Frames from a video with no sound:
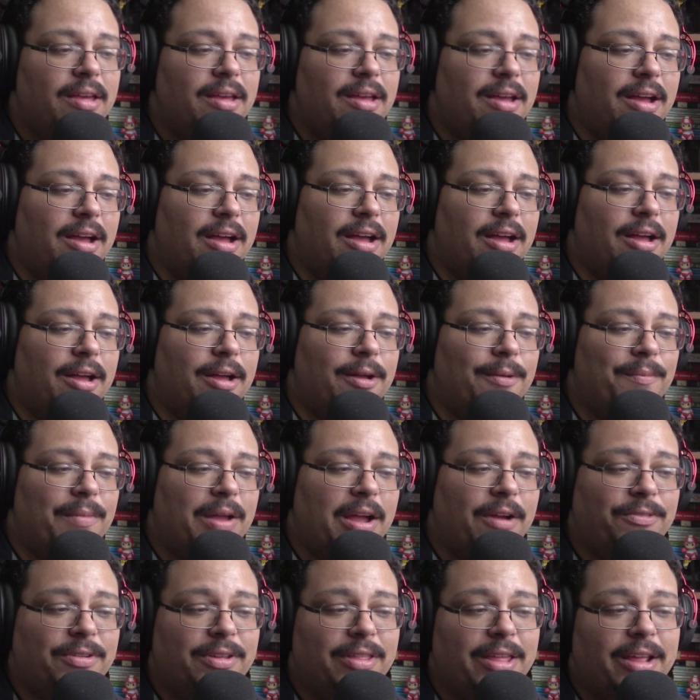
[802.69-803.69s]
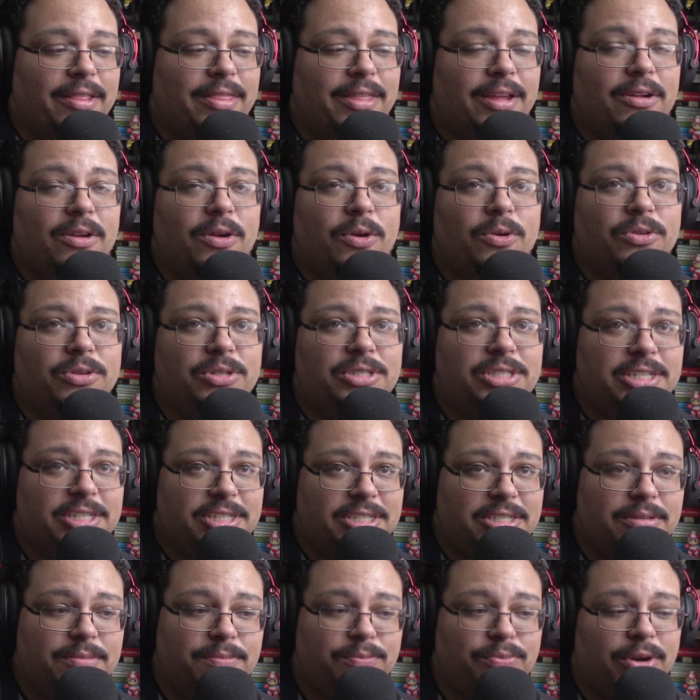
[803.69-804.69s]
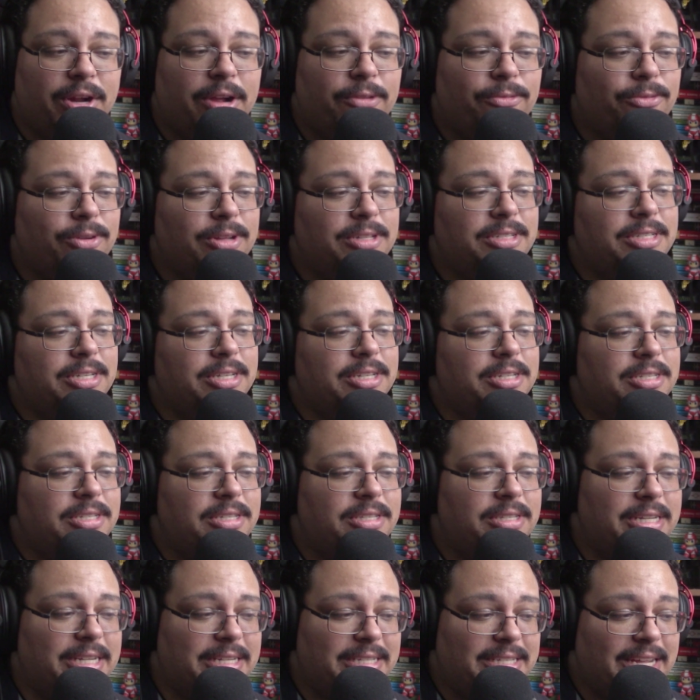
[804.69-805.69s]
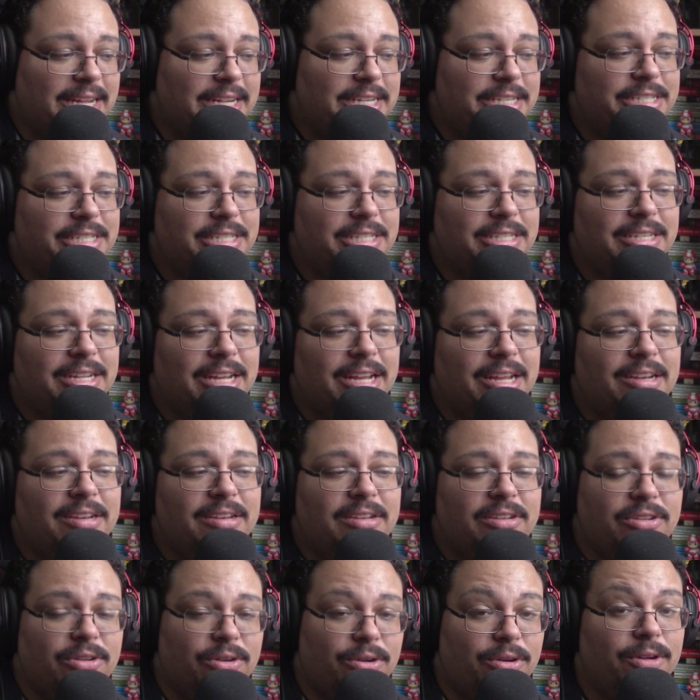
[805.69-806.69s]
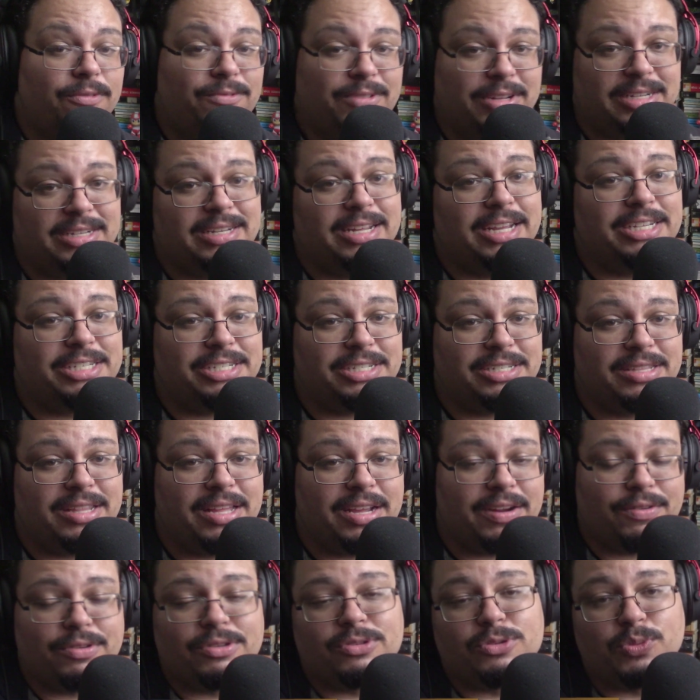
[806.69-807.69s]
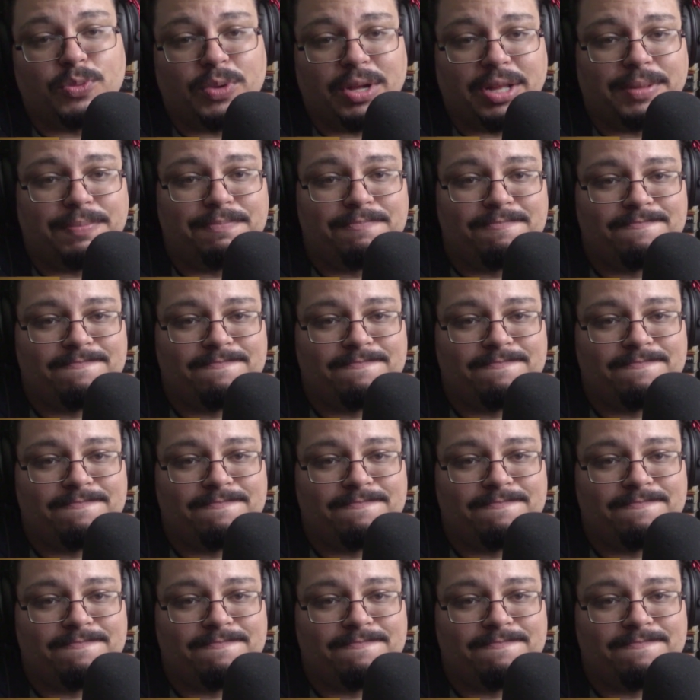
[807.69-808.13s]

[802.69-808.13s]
After that, then go to System Preferences, Dictation, and turn off dictation there as well.